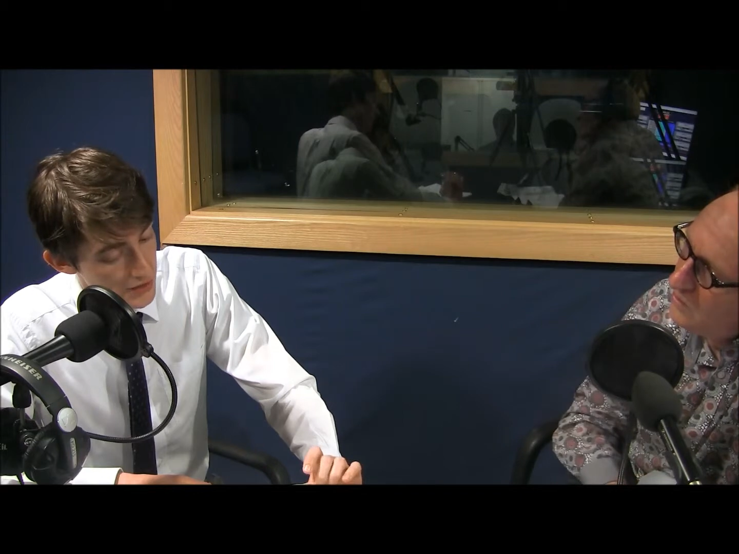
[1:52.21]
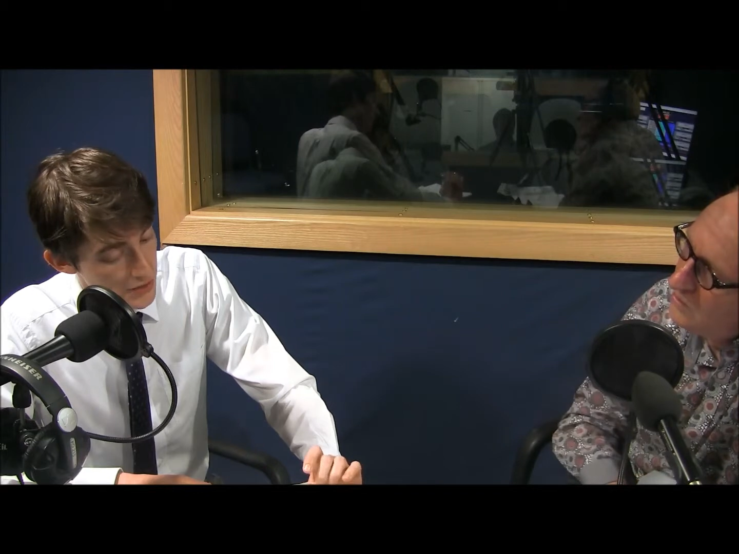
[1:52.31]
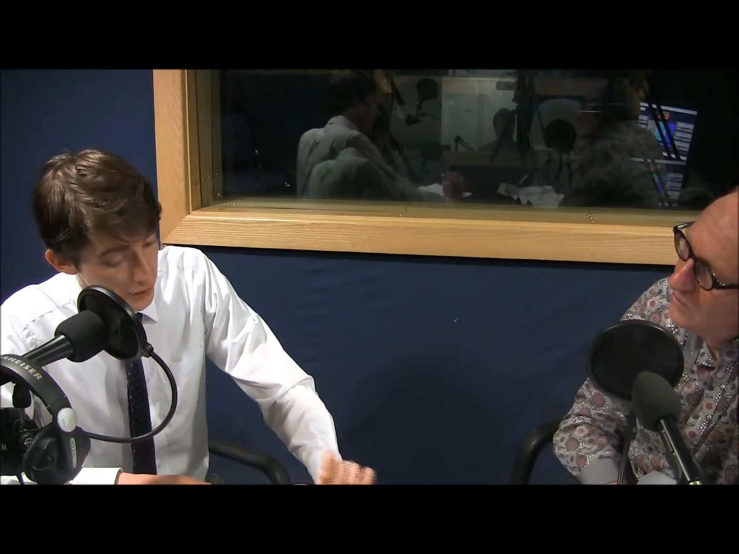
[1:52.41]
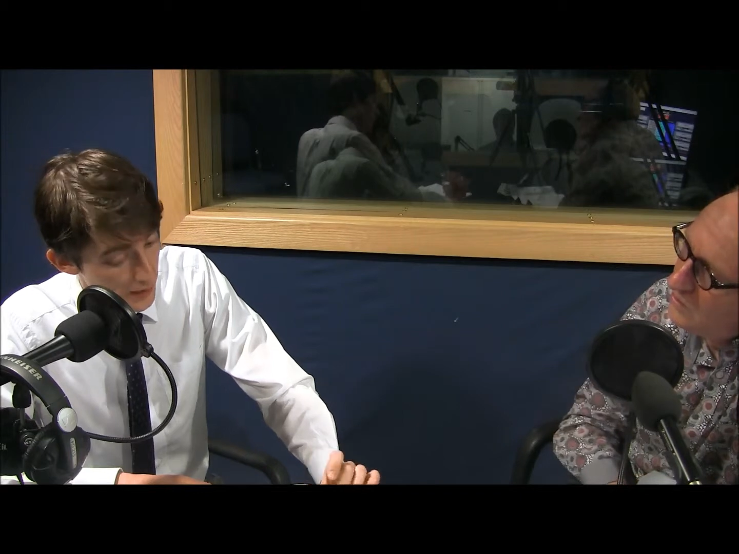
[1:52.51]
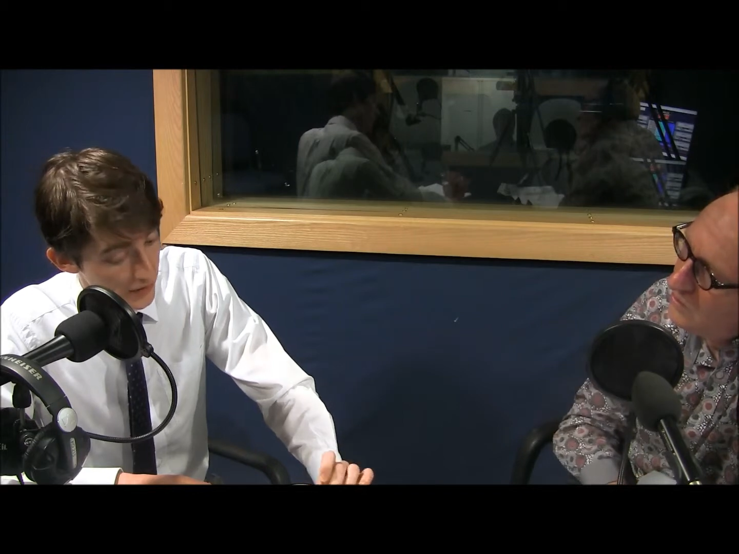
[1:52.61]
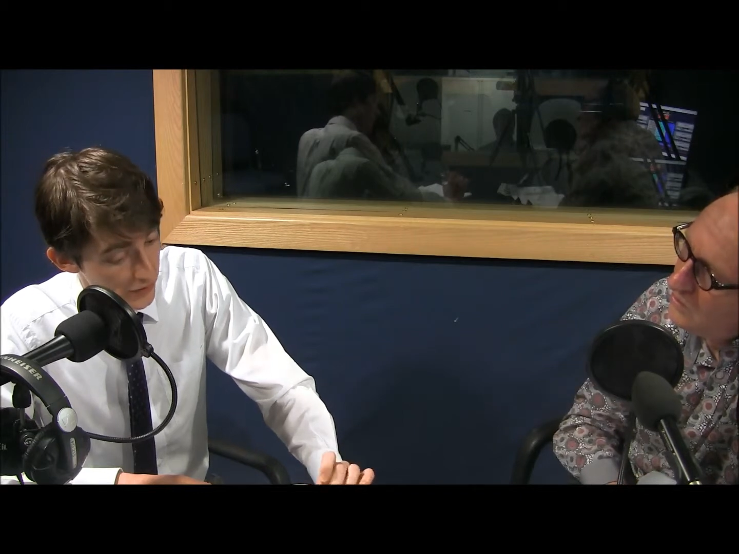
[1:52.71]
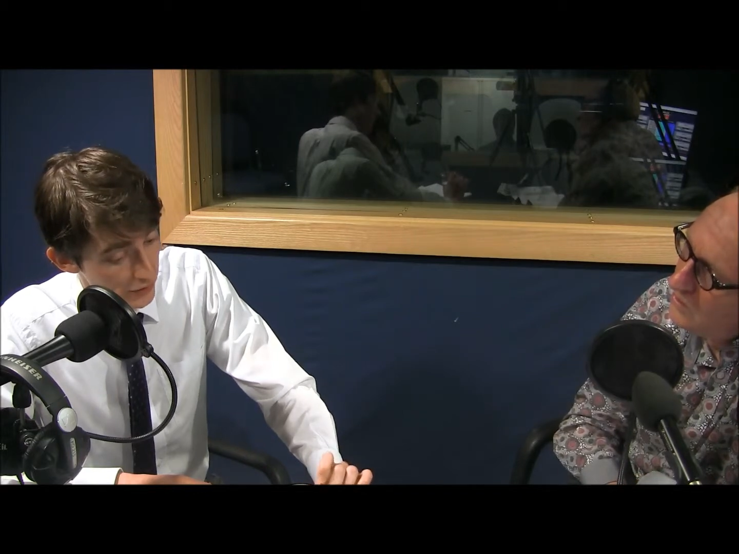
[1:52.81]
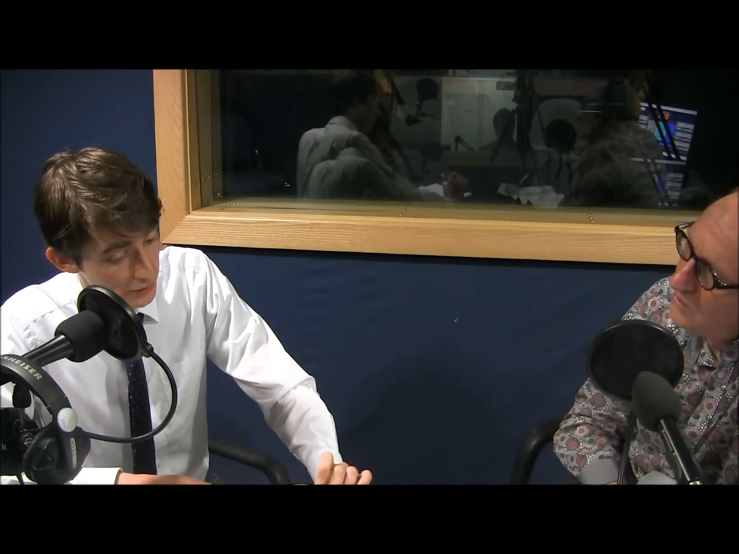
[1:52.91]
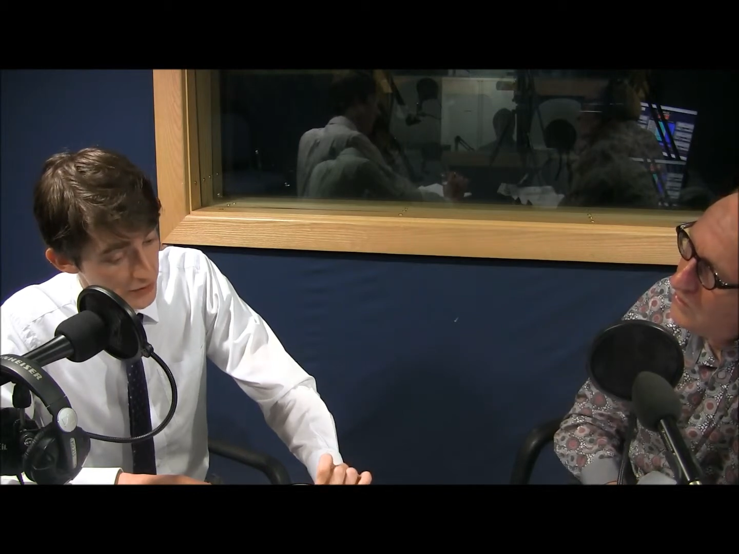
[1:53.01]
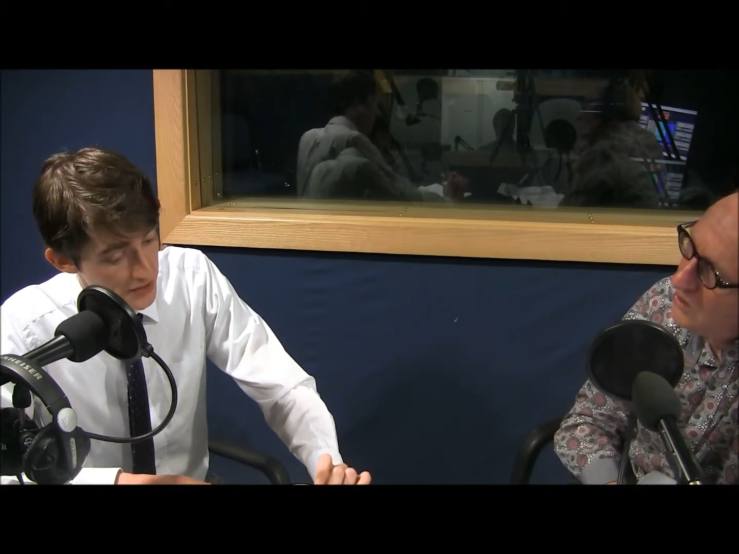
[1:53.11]
To spend a
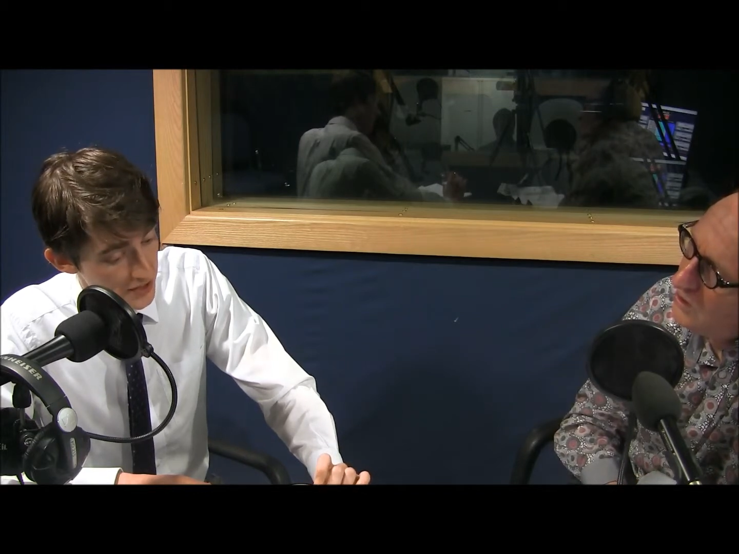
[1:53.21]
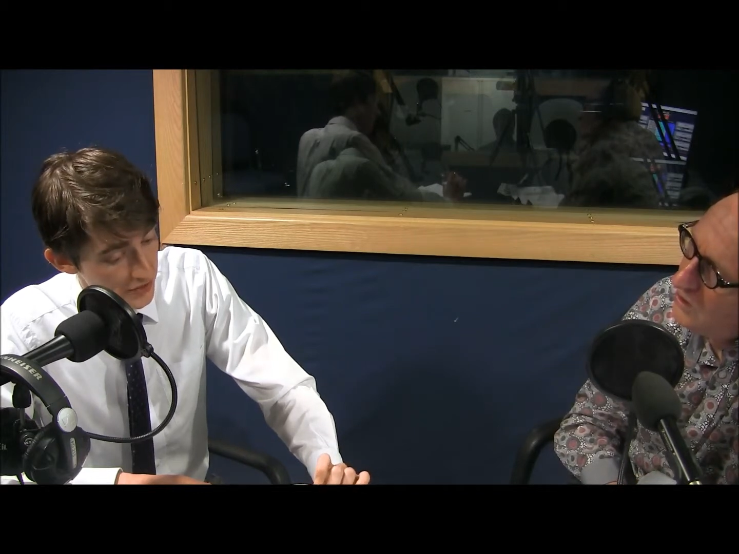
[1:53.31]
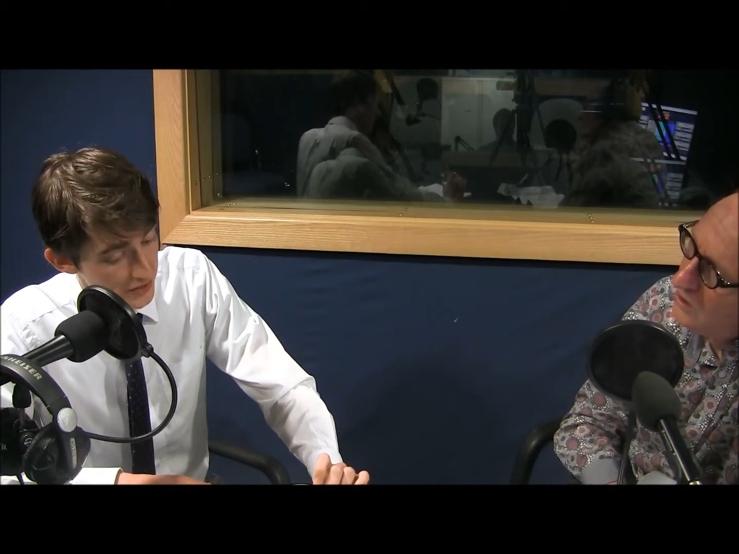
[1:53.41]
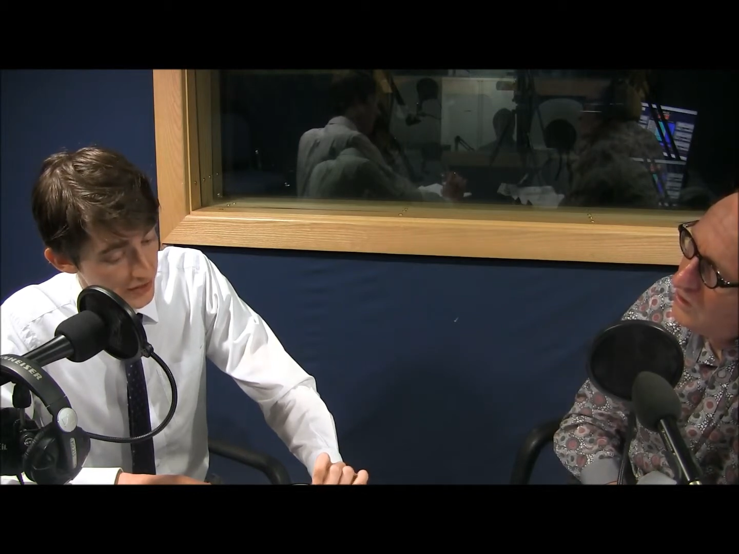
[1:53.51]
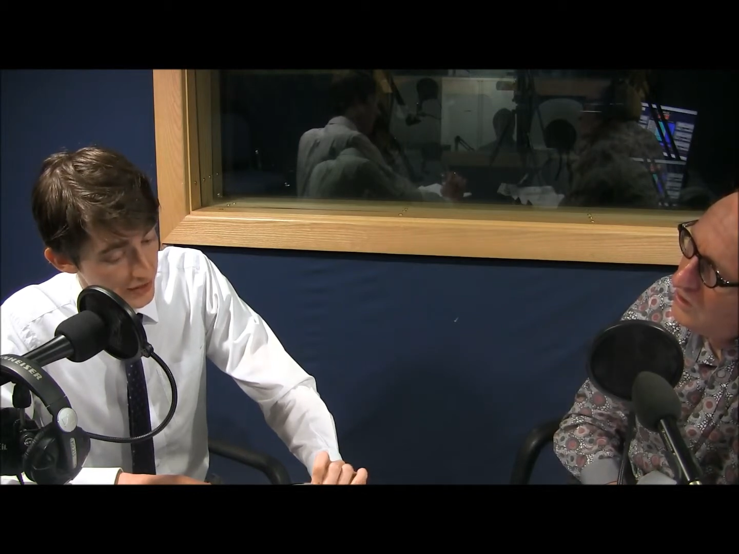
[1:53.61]
summer in DC,